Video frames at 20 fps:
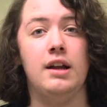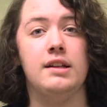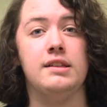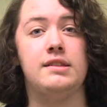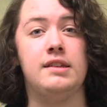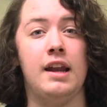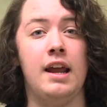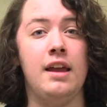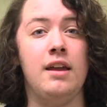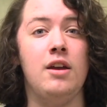
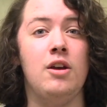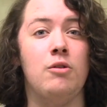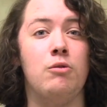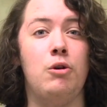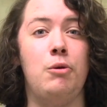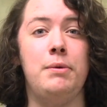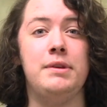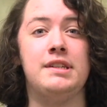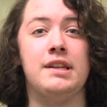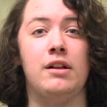Today,
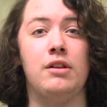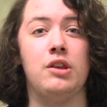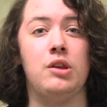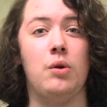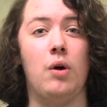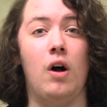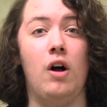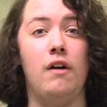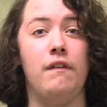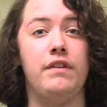we'll be telling you
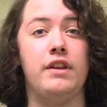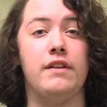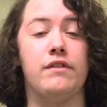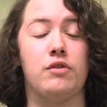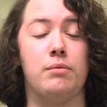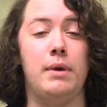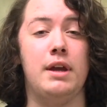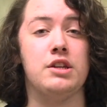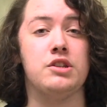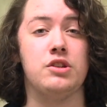all the
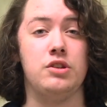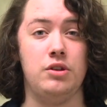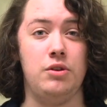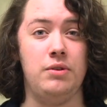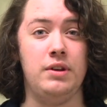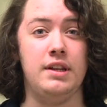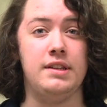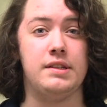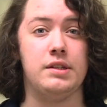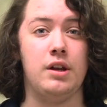information you
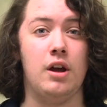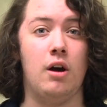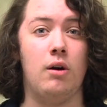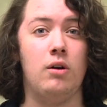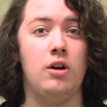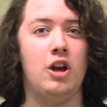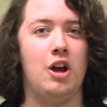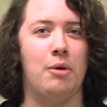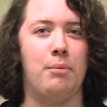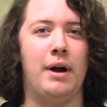need to know
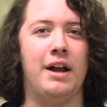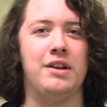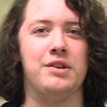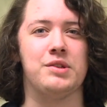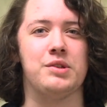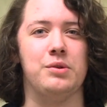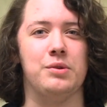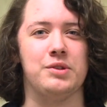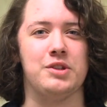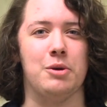about your
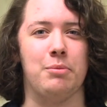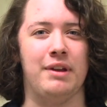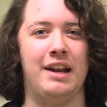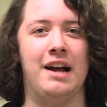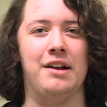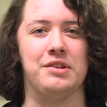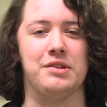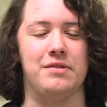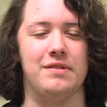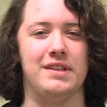school's open
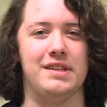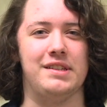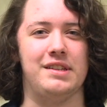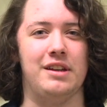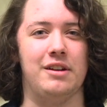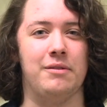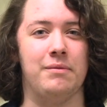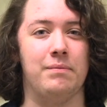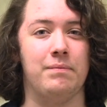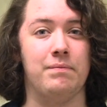house for this
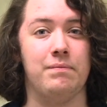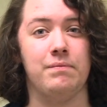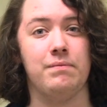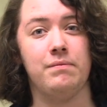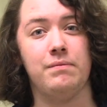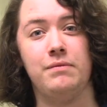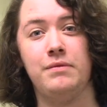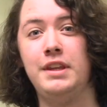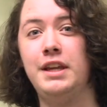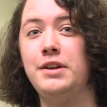year.
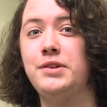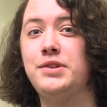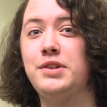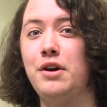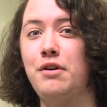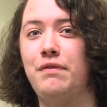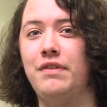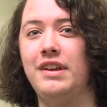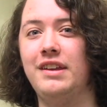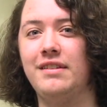Here's
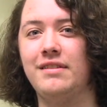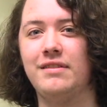Sophie.